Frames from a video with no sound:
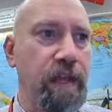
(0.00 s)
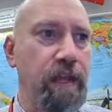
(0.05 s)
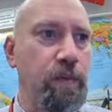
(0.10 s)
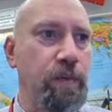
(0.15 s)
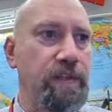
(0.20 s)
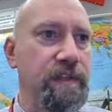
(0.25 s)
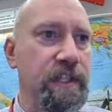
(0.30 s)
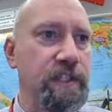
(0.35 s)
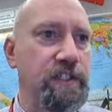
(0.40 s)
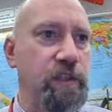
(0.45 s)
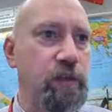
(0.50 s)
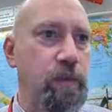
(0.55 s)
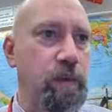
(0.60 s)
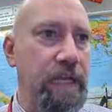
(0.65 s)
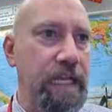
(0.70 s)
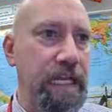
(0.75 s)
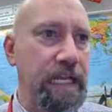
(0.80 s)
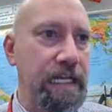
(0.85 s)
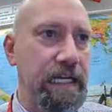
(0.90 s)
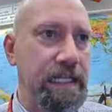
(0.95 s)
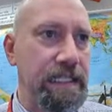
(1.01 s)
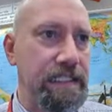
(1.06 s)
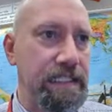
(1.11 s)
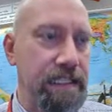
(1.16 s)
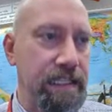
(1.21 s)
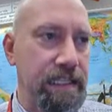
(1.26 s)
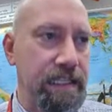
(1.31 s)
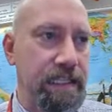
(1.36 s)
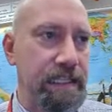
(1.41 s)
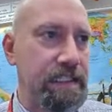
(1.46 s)
It was actually reading
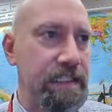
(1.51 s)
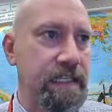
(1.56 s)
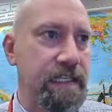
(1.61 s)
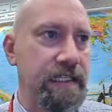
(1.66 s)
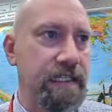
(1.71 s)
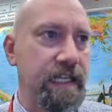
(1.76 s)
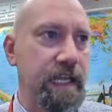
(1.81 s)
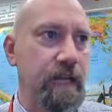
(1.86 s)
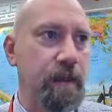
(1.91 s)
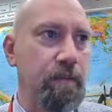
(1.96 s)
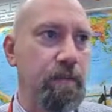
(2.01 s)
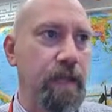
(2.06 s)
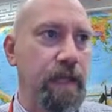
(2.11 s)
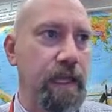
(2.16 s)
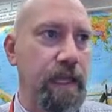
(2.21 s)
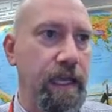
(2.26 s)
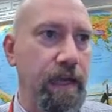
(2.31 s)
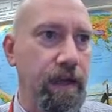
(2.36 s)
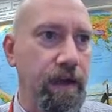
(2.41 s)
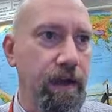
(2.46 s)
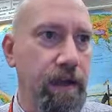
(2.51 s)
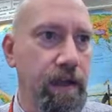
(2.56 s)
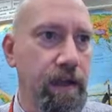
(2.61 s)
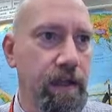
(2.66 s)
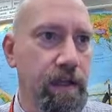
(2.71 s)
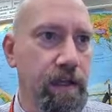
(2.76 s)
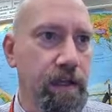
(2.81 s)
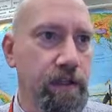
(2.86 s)
us this table here